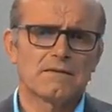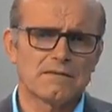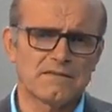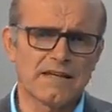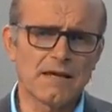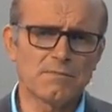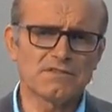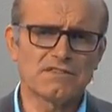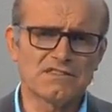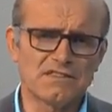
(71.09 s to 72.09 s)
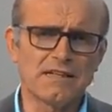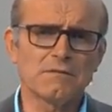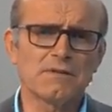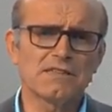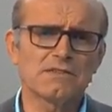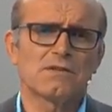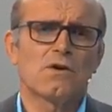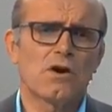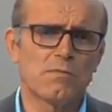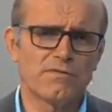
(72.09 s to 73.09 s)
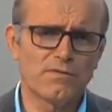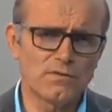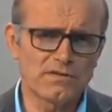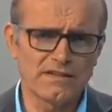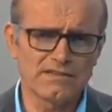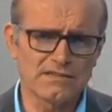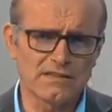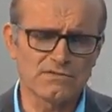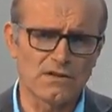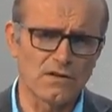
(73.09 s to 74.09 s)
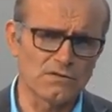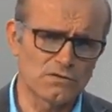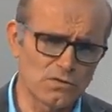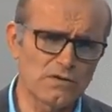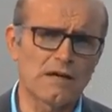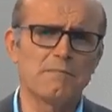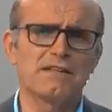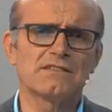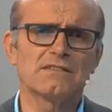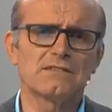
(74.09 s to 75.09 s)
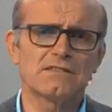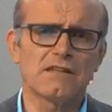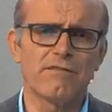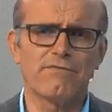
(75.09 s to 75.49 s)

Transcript: The tables distinguish urban food initiatives along two dimensions,